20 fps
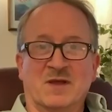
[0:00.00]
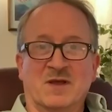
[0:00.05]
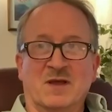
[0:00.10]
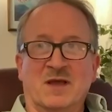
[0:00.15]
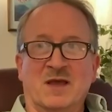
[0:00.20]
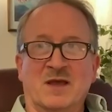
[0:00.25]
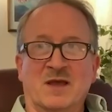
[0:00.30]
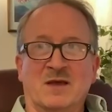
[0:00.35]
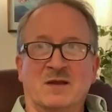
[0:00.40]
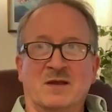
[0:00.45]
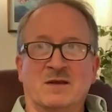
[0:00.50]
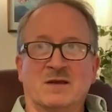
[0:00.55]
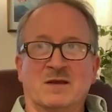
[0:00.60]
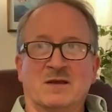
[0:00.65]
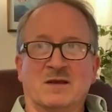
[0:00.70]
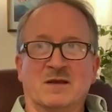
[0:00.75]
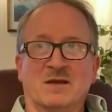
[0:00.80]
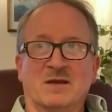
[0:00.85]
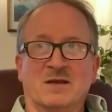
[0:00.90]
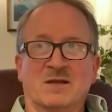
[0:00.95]
And
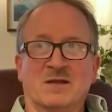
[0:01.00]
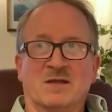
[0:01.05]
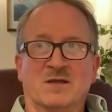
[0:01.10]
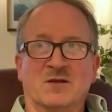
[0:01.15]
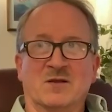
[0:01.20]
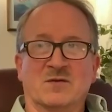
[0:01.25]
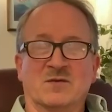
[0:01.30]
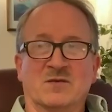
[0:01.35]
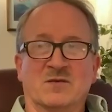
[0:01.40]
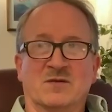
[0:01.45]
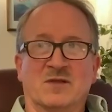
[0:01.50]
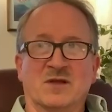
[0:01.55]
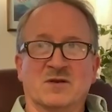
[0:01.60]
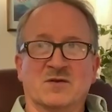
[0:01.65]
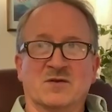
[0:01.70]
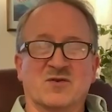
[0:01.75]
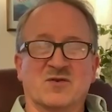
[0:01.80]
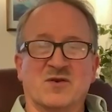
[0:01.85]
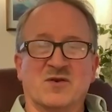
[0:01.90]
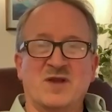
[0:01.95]
the
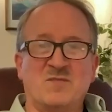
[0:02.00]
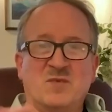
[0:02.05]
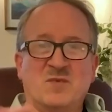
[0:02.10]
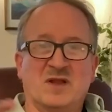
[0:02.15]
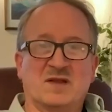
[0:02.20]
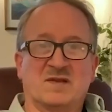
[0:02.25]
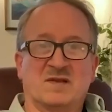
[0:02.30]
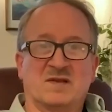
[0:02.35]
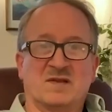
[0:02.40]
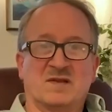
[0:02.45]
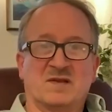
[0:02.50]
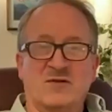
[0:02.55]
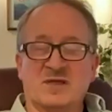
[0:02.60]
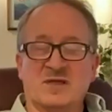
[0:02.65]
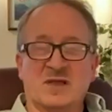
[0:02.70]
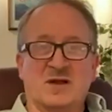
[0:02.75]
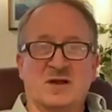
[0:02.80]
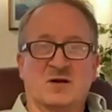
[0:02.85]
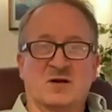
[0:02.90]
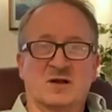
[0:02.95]
treatments and
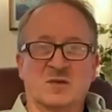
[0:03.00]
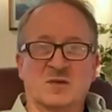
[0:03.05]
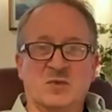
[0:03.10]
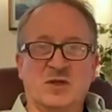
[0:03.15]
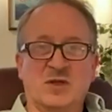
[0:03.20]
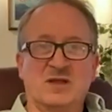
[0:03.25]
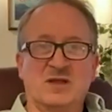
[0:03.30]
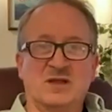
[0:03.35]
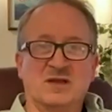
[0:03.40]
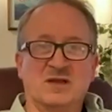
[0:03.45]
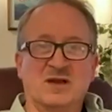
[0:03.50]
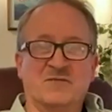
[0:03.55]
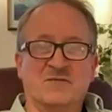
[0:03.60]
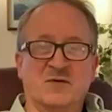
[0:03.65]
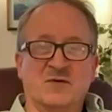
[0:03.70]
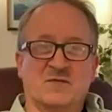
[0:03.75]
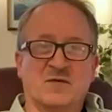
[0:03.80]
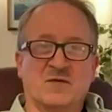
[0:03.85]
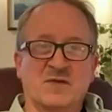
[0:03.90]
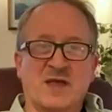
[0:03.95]
everything are completely
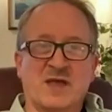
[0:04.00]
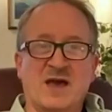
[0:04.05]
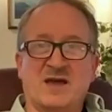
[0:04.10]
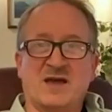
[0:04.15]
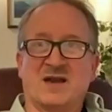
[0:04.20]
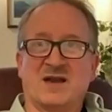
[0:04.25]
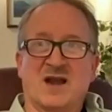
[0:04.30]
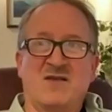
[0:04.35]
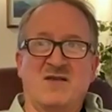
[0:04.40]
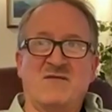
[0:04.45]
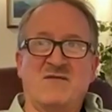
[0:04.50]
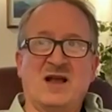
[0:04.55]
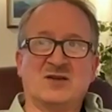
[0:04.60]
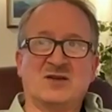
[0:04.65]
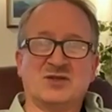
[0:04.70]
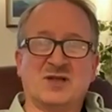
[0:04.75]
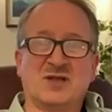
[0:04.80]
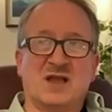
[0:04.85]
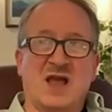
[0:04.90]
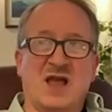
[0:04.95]
different for that. And I've
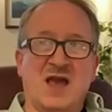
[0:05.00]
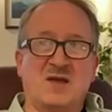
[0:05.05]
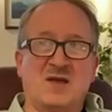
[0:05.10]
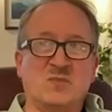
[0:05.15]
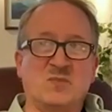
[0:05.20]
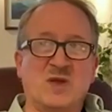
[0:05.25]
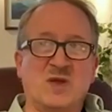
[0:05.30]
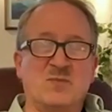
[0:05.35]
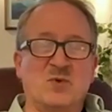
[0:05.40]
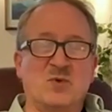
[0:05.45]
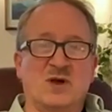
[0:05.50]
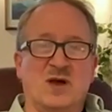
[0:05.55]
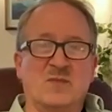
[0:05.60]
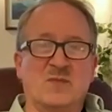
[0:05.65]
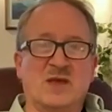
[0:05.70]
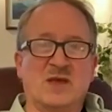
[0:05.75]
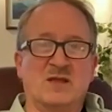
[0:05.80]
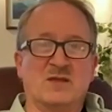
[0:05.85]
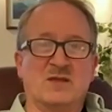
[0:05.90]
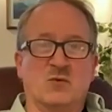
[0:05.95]
actually had people come
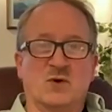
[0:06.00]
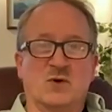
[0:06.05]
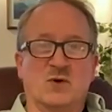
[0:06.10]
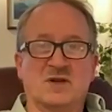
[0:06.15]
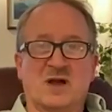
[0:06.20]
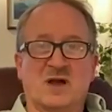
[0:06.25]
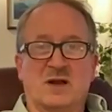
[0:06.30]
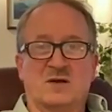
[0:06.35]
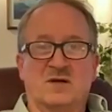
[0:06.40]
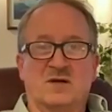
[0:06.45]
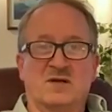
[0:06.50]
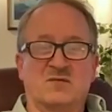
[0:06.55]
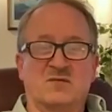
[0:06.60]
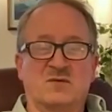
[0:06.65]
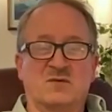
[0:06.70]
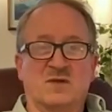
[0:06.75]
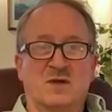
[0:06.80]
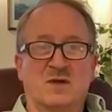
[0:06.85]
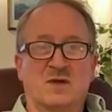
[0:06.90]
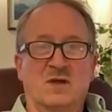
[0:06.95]
in that were diagnosed
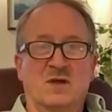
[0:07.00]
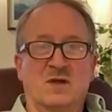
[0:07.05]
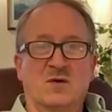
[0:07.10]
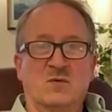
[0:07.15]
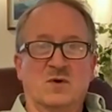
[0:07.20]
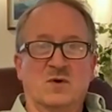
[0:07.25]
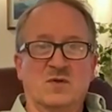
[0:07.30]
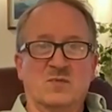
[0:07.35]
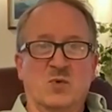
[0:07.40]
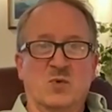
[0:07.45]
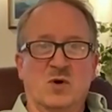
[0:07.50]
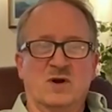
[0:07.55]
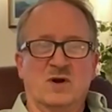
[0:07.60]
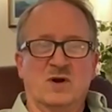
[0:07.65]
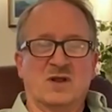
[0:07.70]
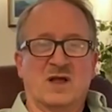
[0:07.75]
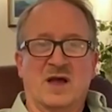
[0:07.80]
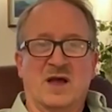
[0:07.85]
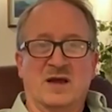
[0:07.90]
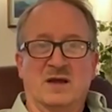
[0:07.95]
with
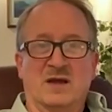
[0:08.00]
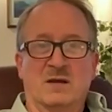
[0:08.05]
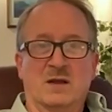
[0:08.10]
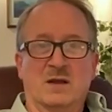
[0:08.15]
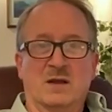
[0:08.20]
borderline.